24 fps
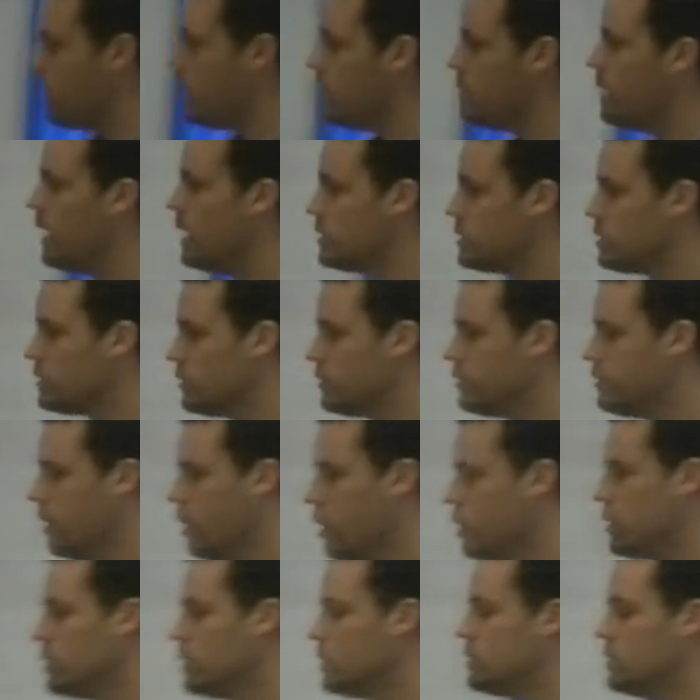much
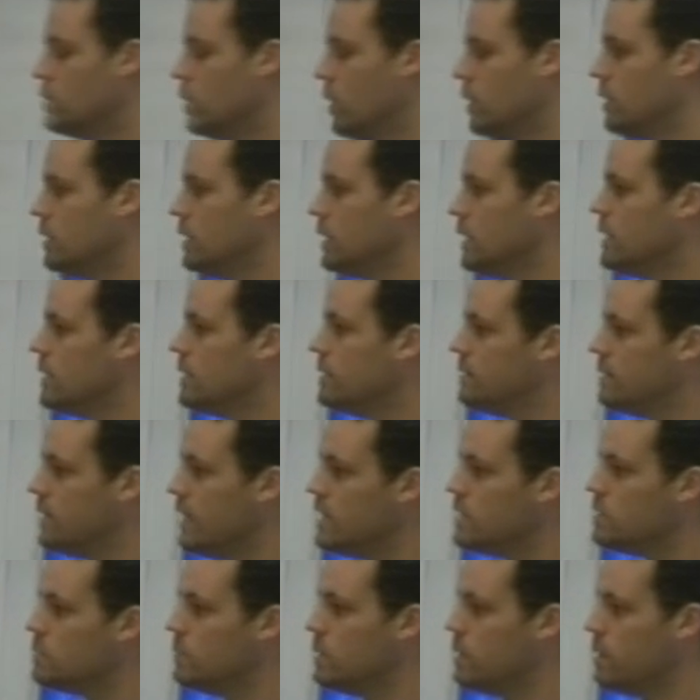focused on
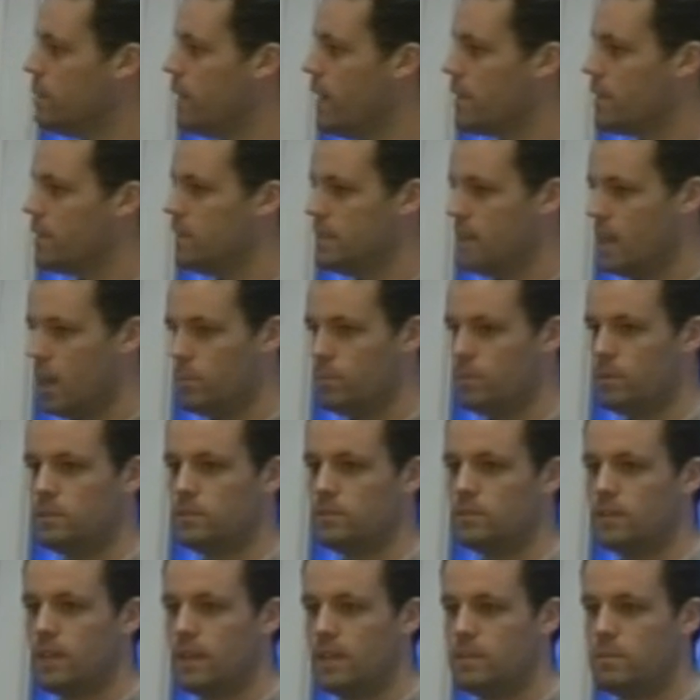teaching me about the
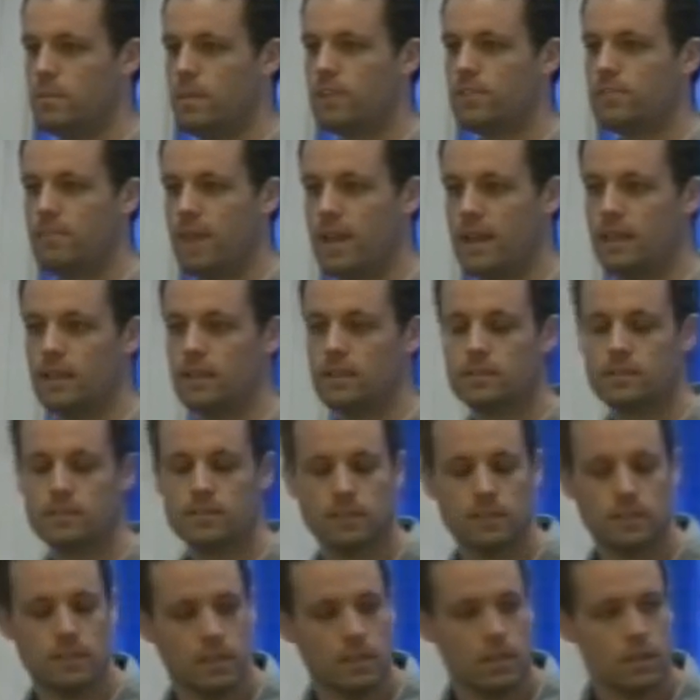numbers and the mathematics.
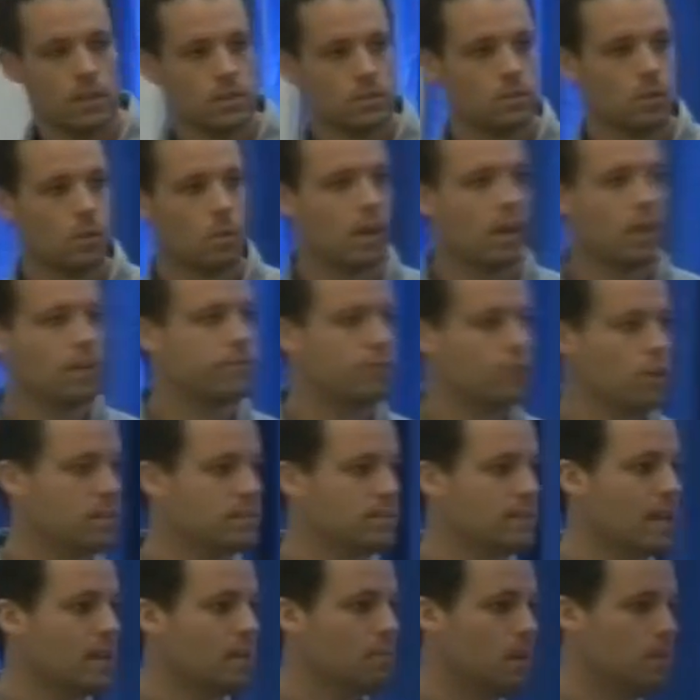So when I first
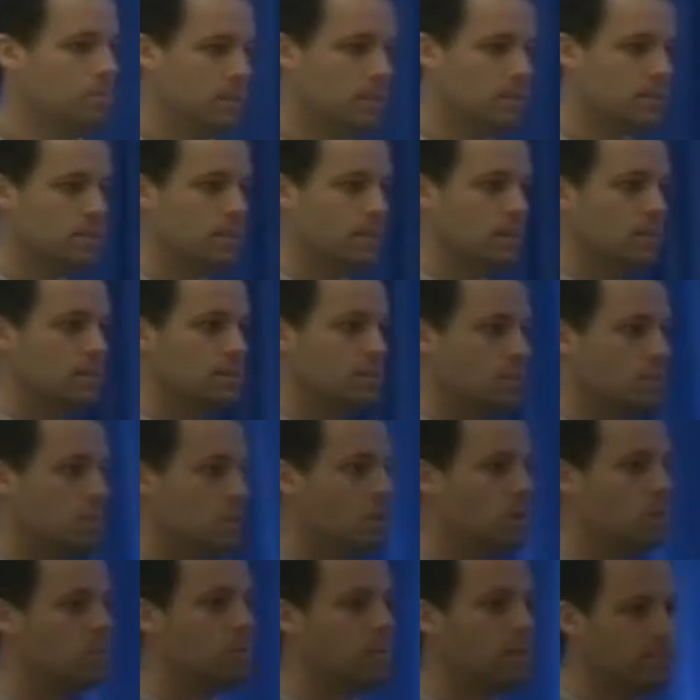started my business, she
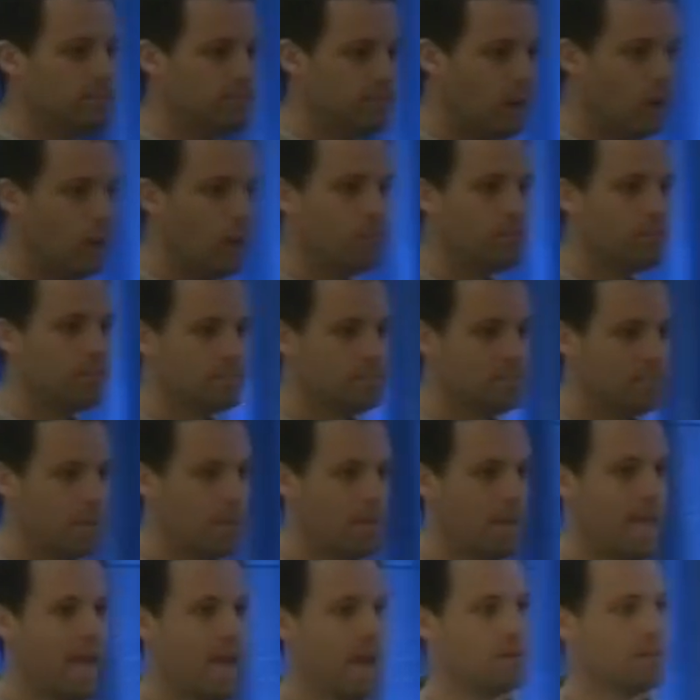wanted to be involved
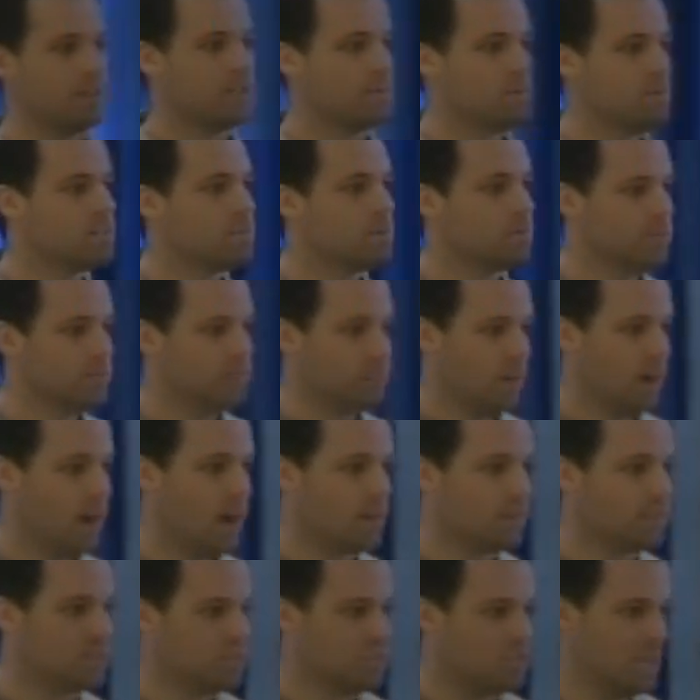somehow and give me some
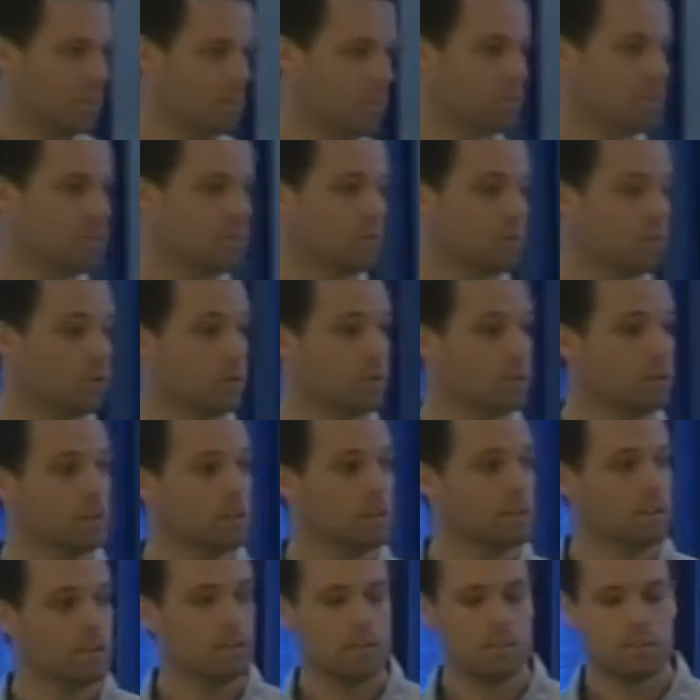advice and share what she could.
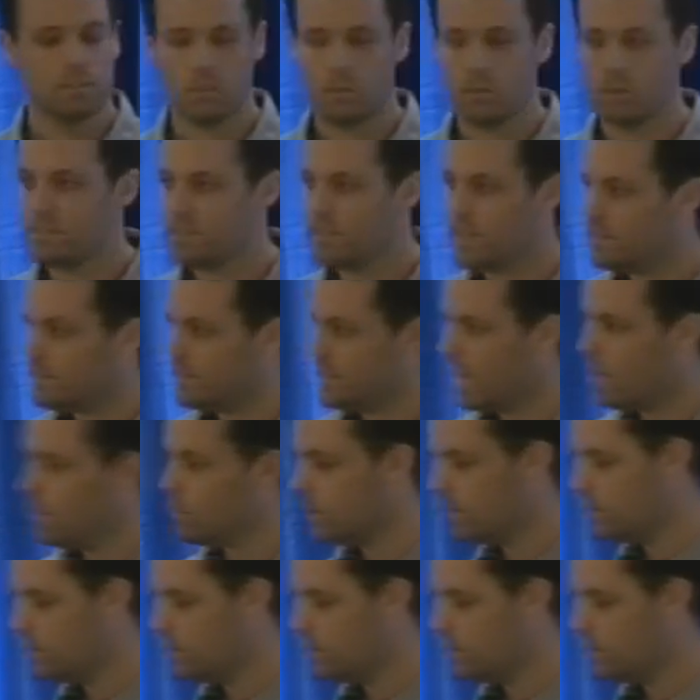So we sat down one